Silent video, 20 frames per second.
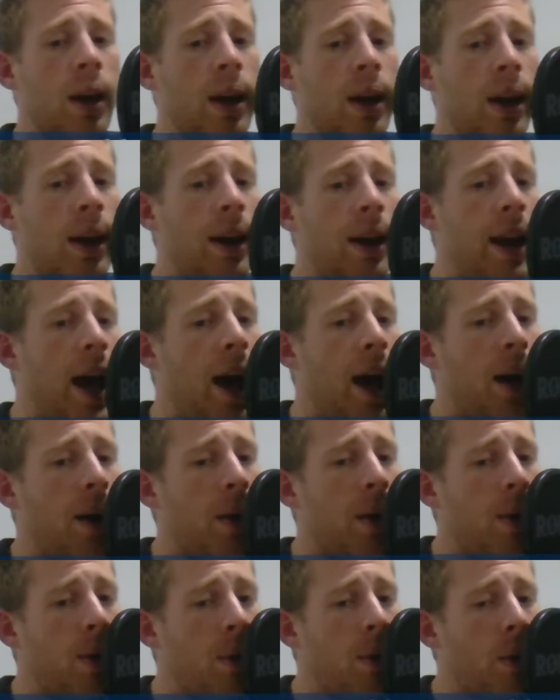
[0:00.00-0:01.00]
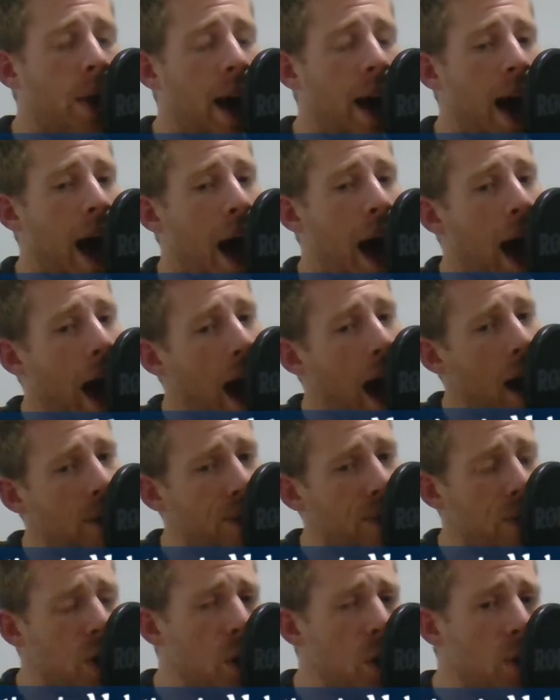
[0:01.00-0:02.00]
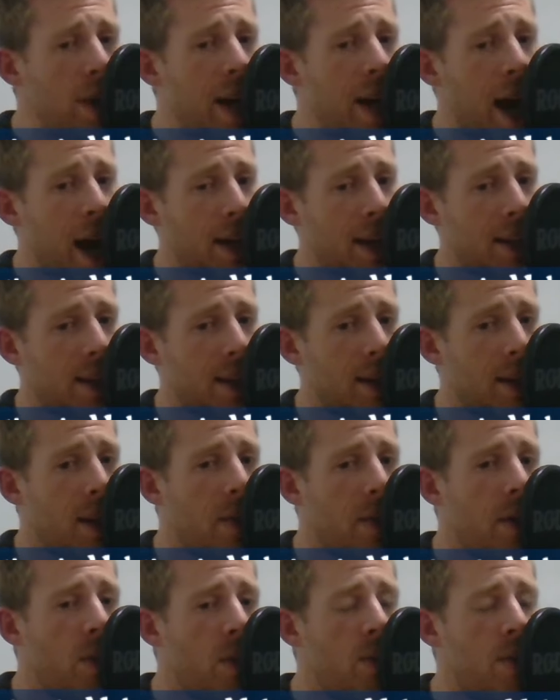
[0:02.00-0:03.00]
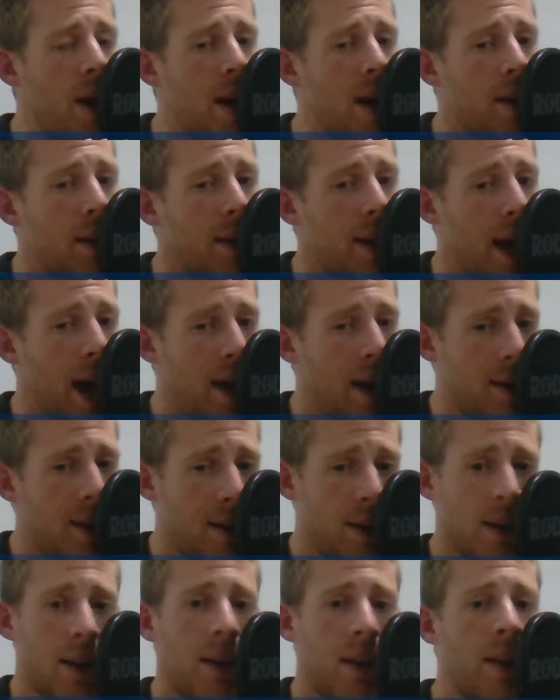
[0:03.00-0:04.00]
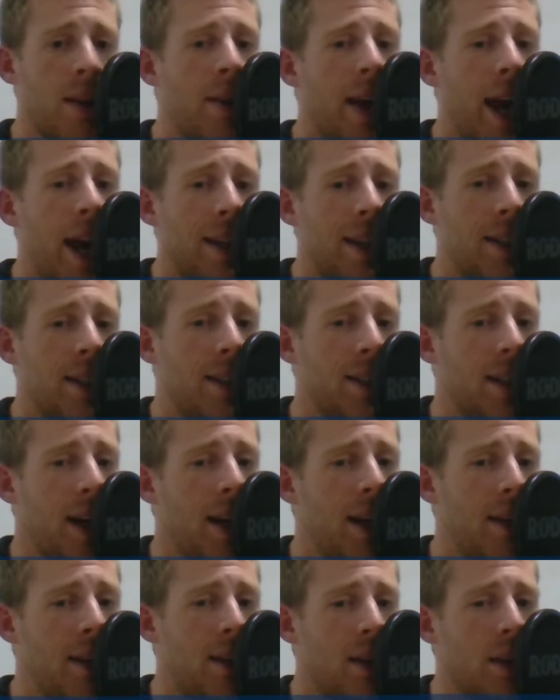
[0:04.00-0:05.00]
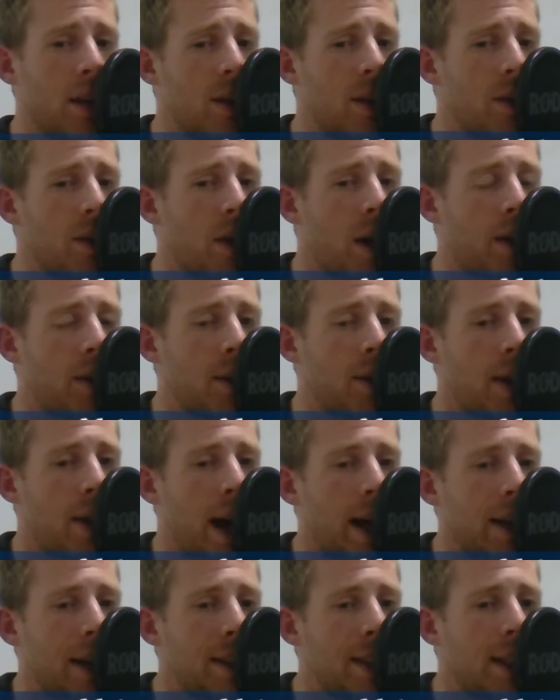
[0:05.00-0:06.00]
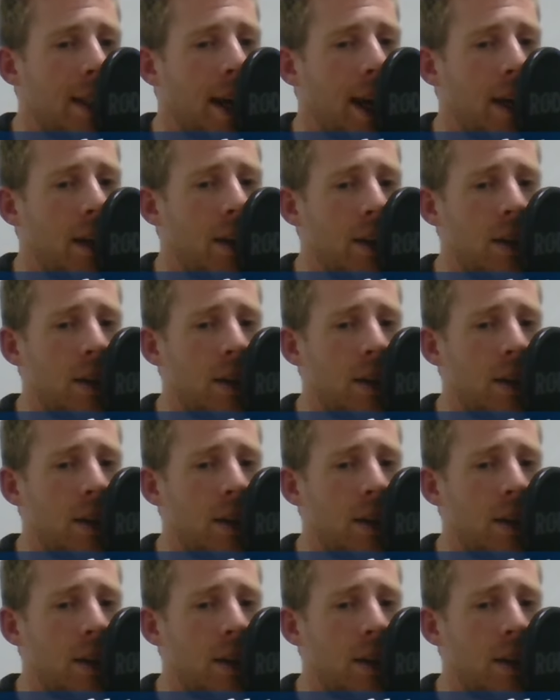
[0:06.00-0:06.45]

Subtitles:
Now, have you guessed the riddle yet? The Hatter said, turning to Alice again.